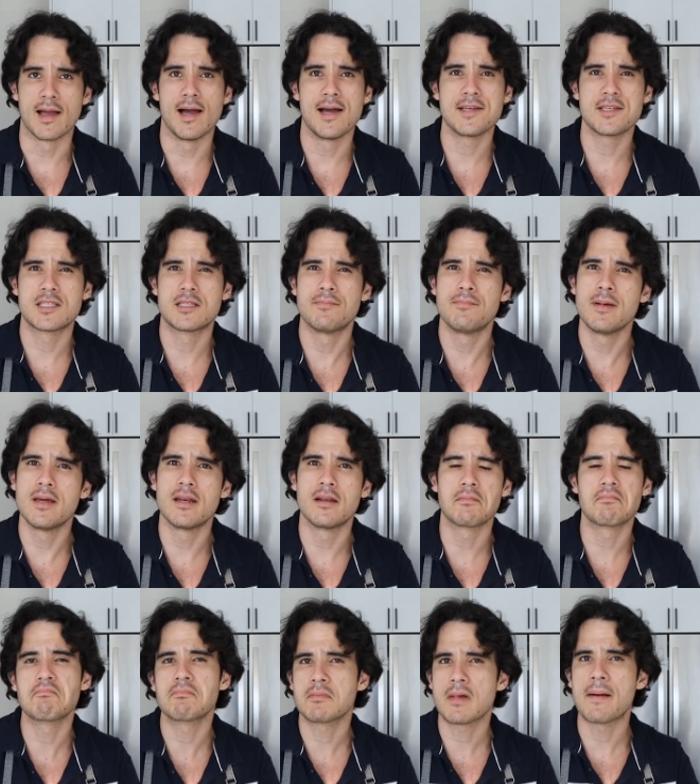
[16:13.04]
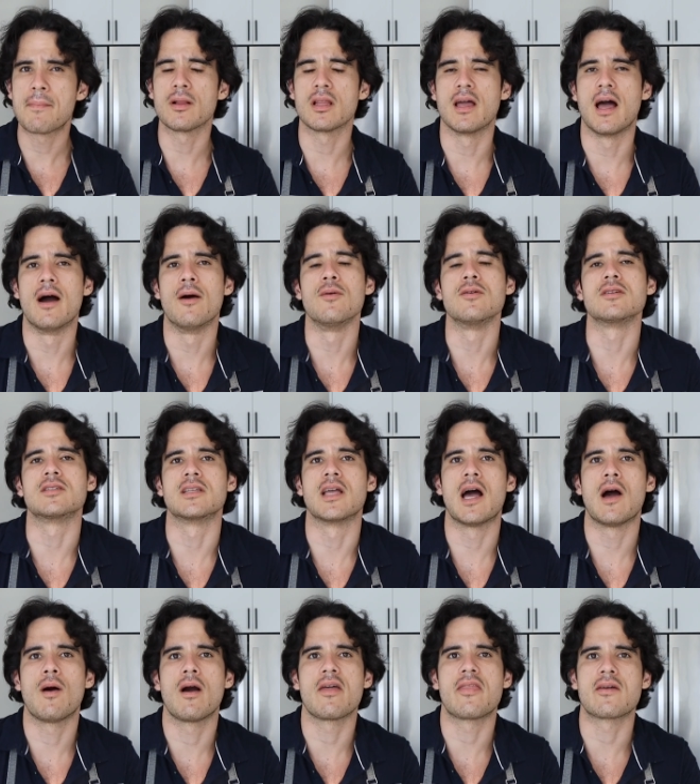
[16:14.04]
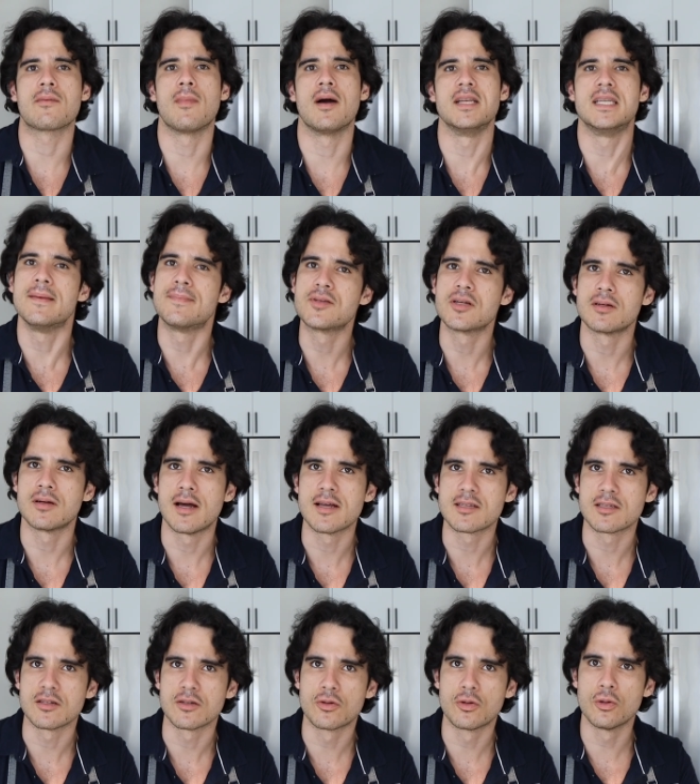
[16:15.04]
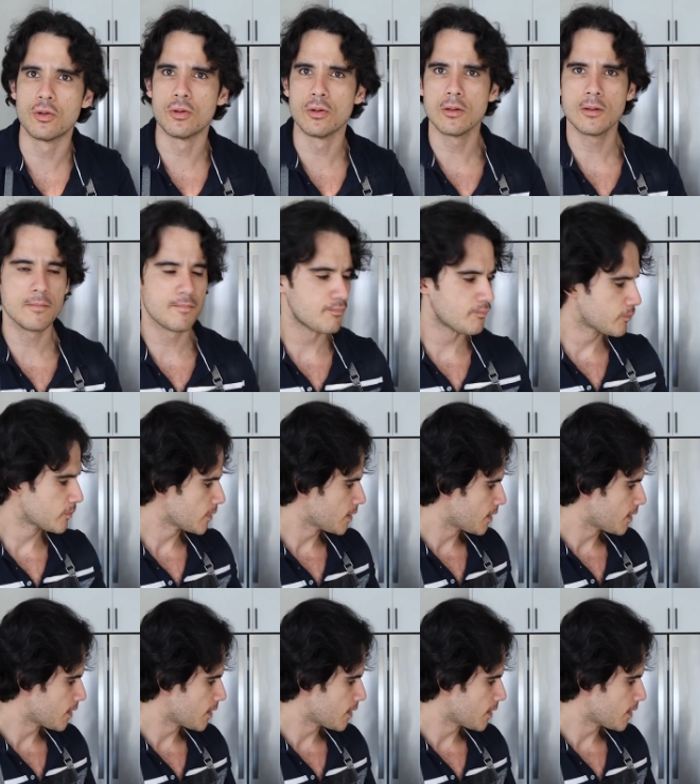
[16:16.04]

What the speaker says: guys, it's been a couple hours now. I think my dips are nice and cool.